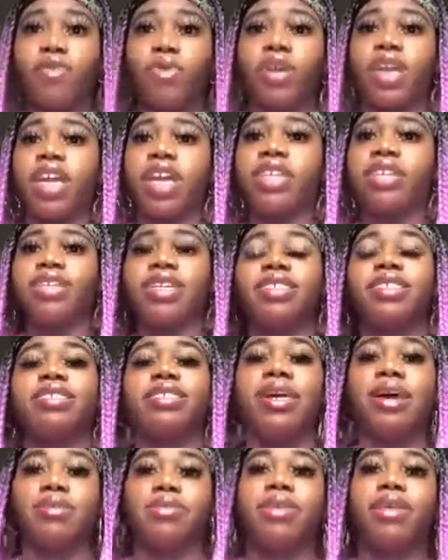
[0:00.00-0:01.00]
it, it does
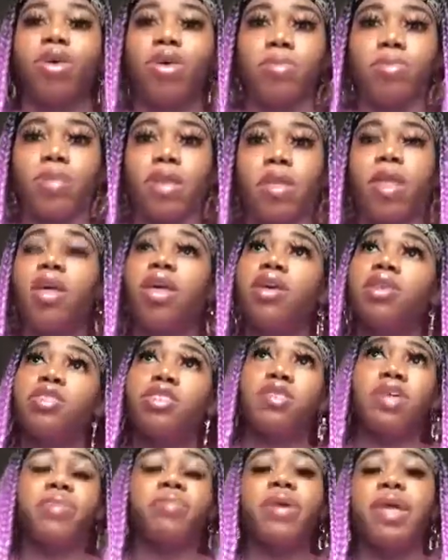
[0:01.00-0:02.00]
not help me. So
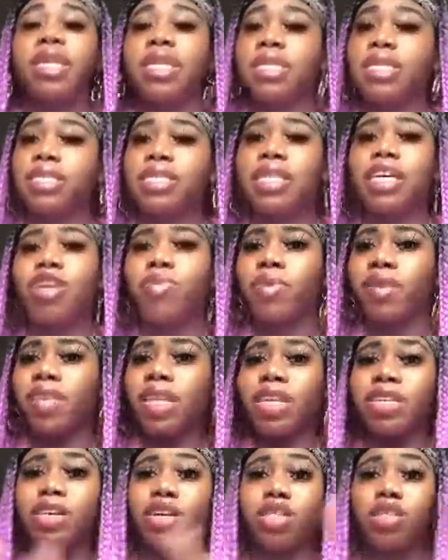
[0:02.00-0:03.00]
it probably doesn't help a lot
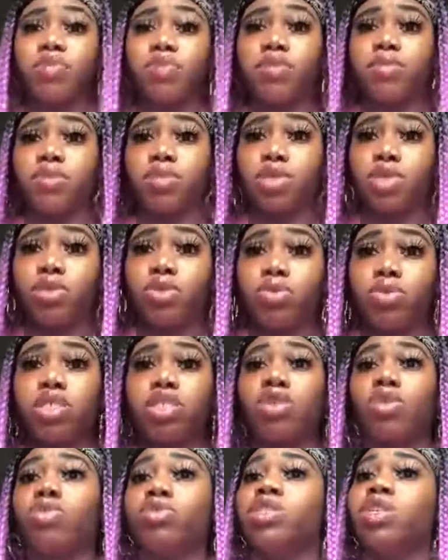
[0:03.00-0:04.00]
of other people too.
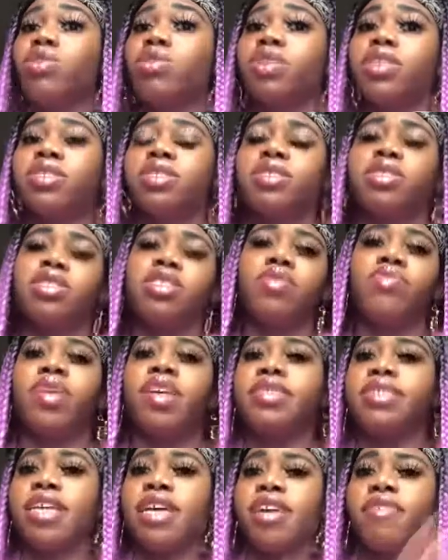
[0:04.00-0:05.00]
So don't listen to them when they
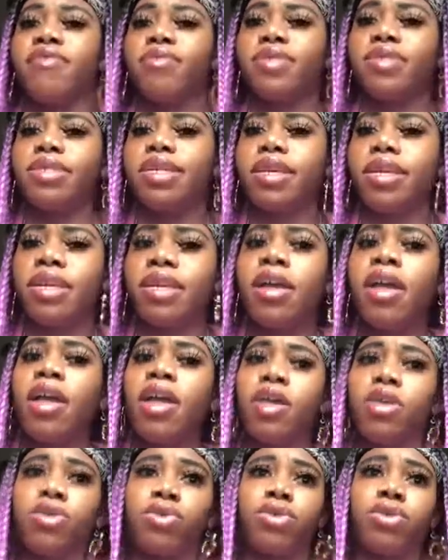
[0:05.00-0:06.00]
say if you study,
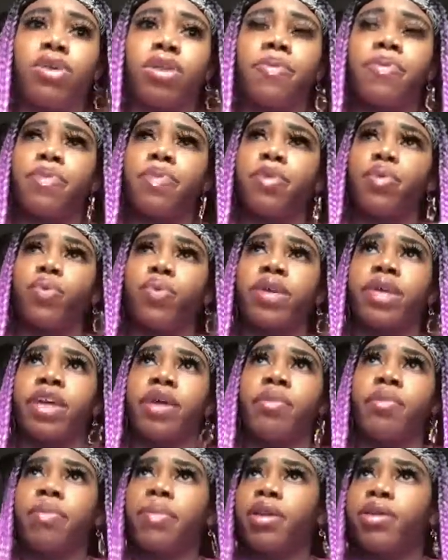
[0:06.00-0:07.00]
you're going to
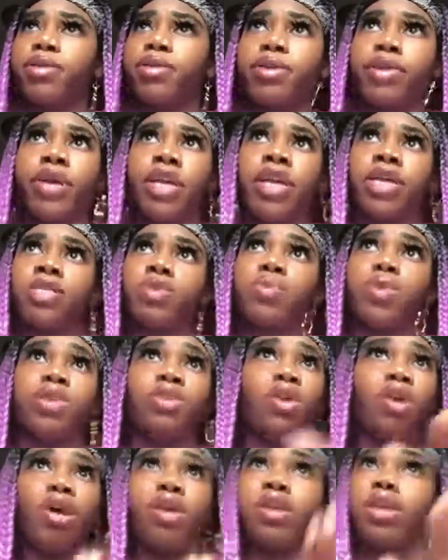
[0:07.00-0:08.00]
get better grades, work
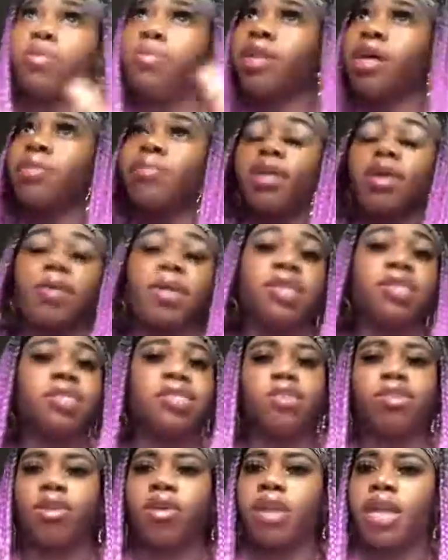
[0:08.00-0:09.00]
harder, blah, blah, this and
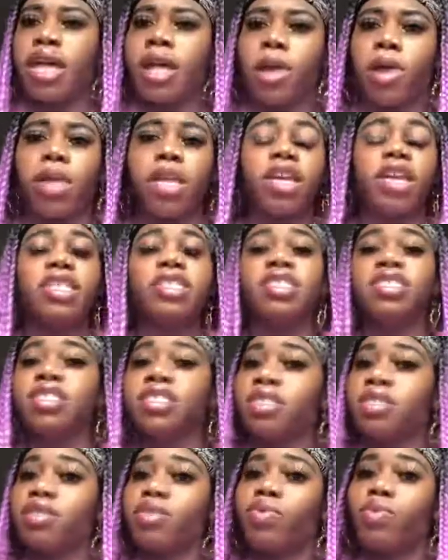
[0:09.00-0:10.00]
all that. Because it
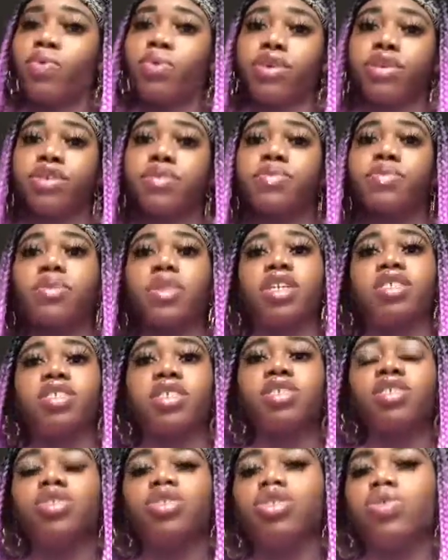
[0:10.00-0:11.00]
doesn't work. Just
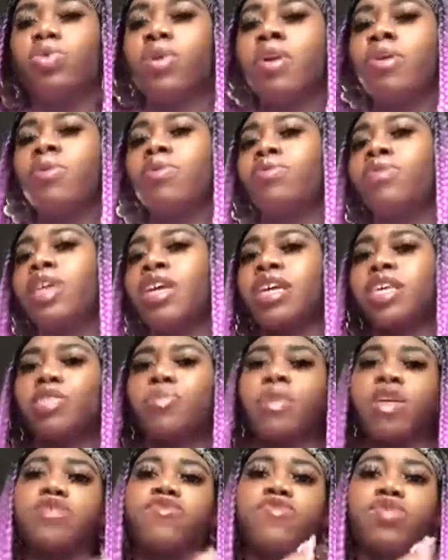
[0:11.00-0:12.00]
do what you think is
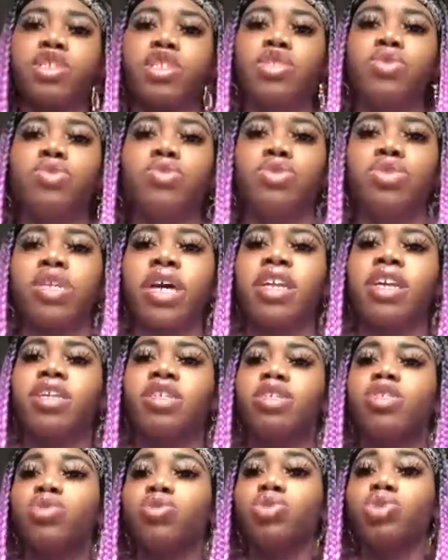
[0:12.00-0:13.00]
best for you. Try to
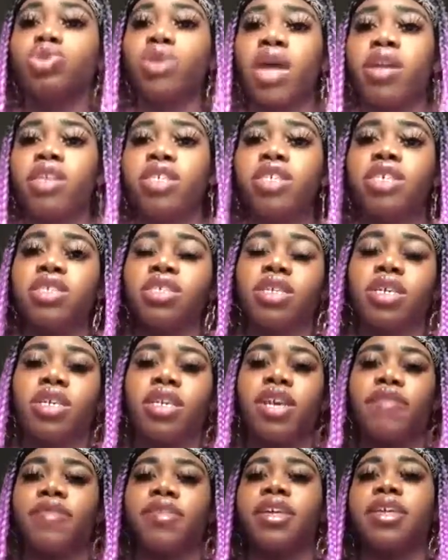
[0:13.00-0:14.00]
do strategies and
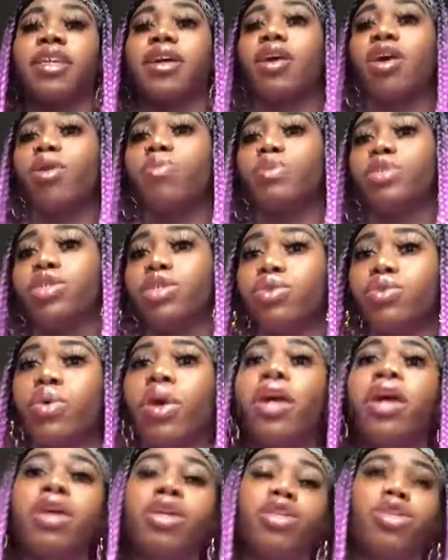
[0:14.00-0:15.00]
everything that helps you.
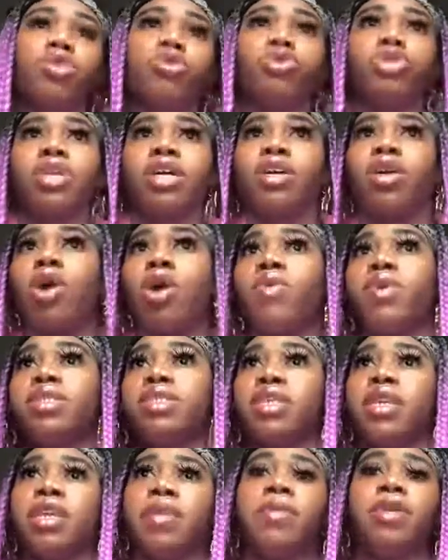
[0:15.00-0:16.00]
Don't try to always
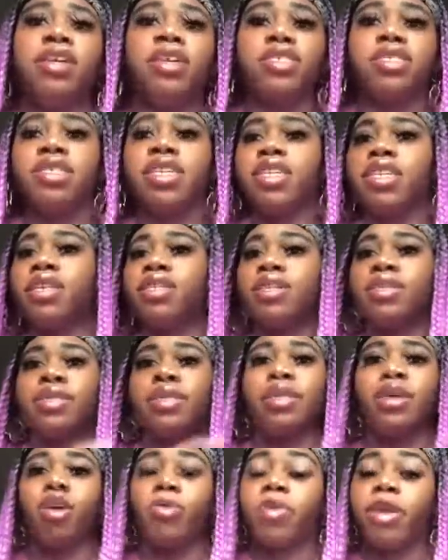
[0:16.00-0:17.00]
study because studying doesn't
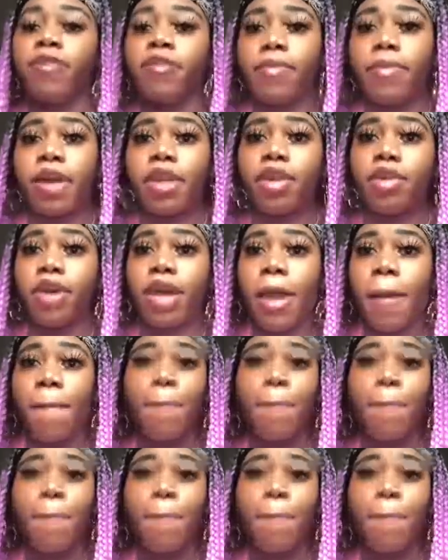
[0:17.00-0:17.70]
help everybody, okay?